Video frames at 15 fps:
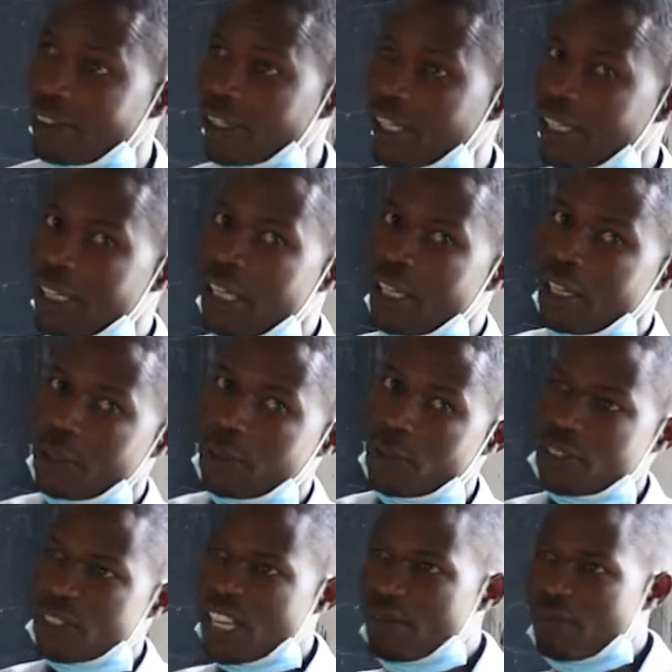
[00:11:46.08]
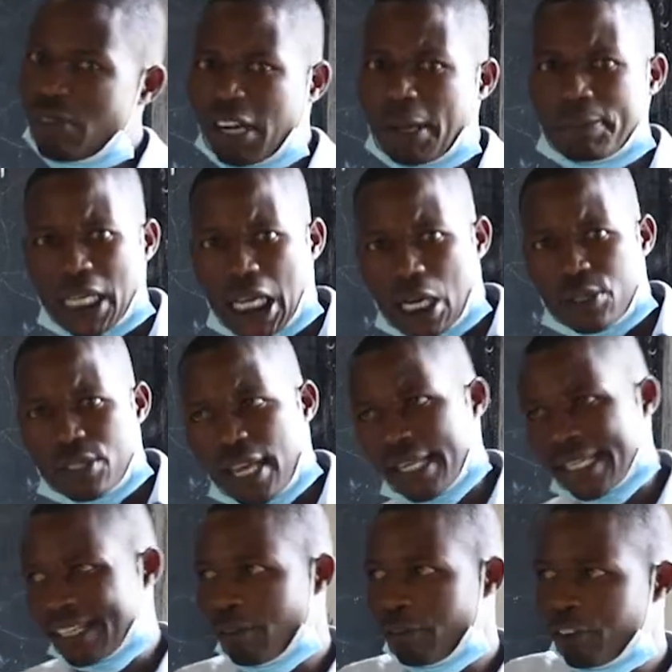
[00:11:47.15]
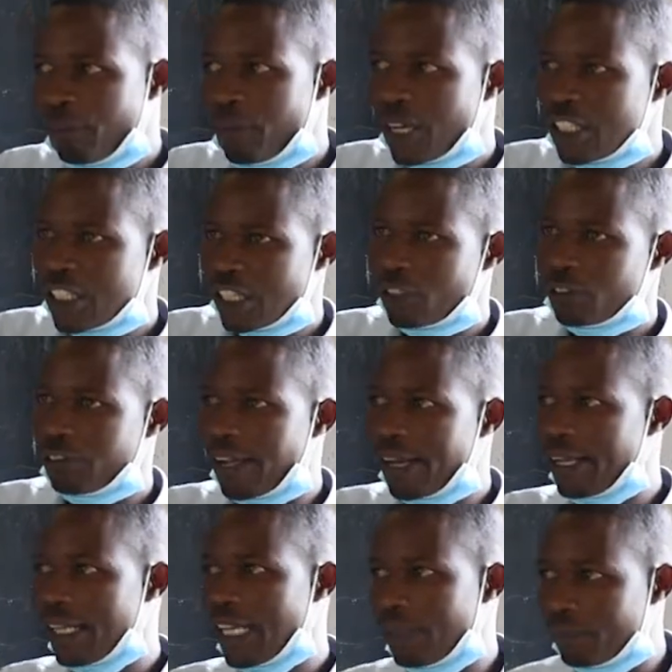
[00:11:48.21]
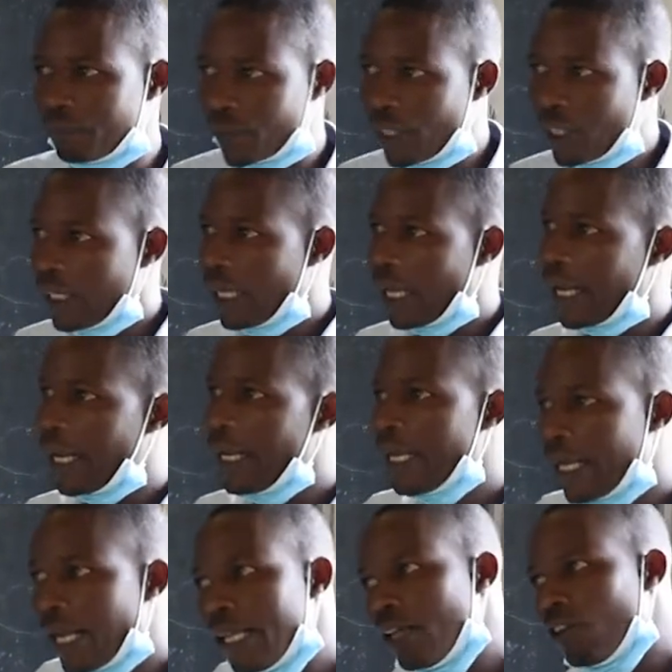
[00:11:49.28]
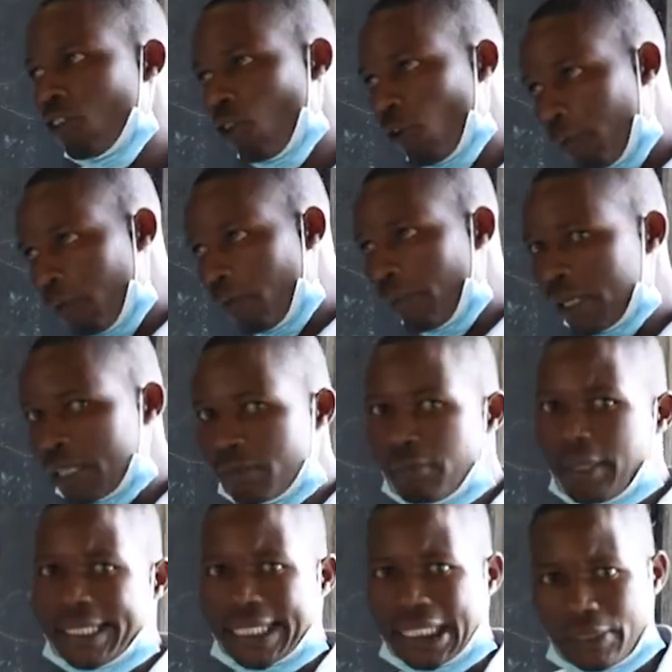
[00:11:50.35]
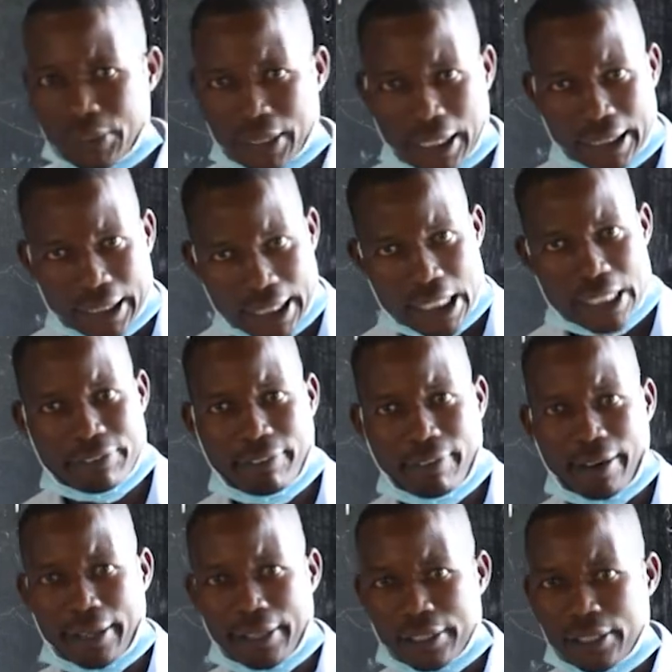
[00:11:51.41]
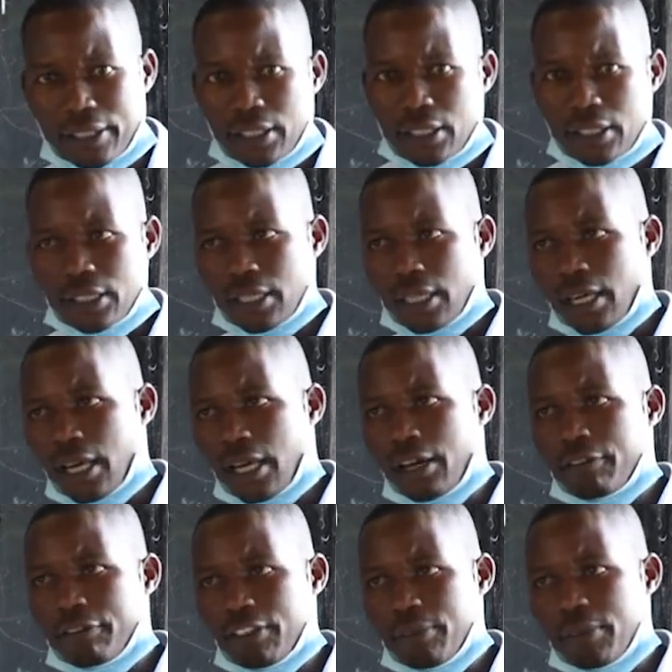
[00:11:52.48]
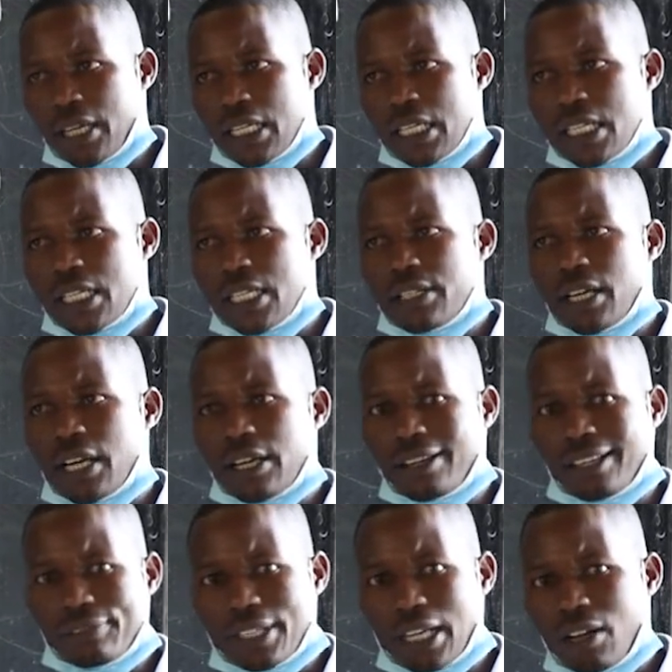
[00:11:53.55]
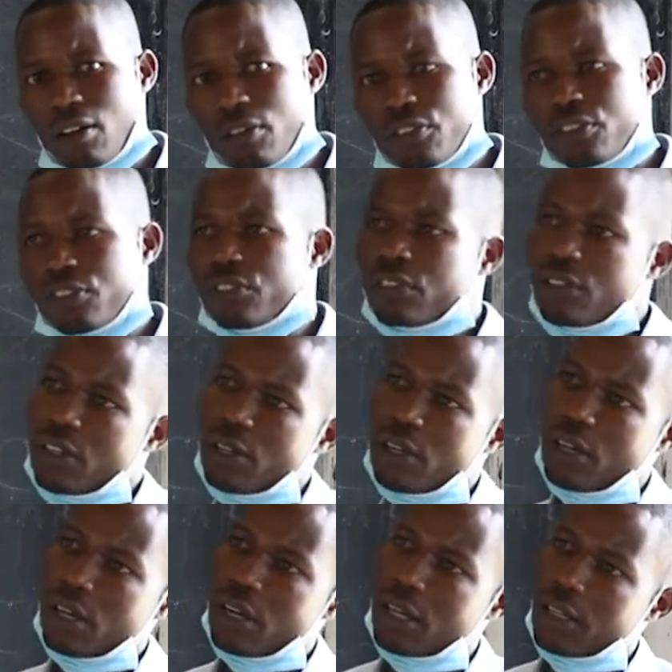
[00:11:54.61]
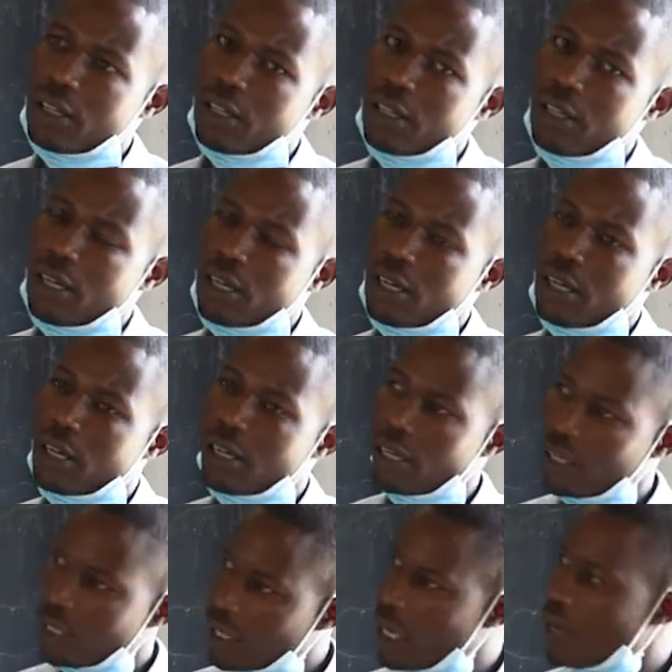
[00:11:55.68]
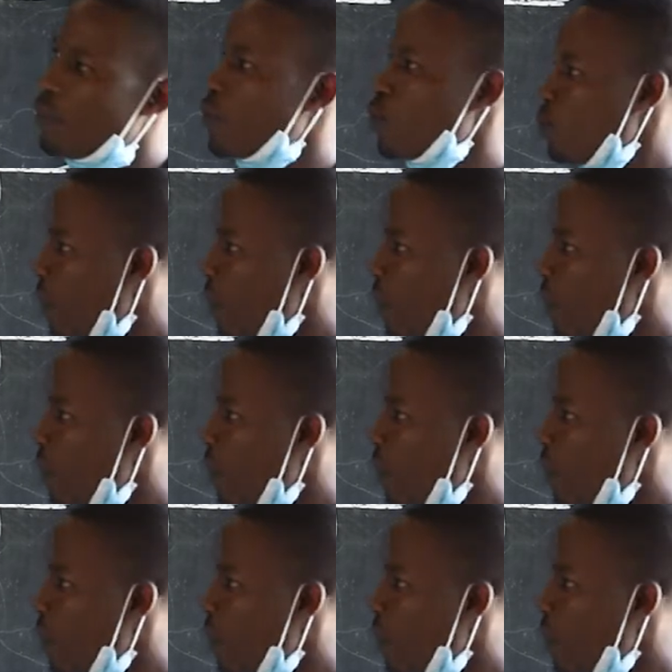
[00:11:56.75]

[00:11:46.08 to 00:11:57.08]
okay? Though some reptiles and some amphibians shall find them in another group, but majorly you can classify amphibians, reptiles, and then come to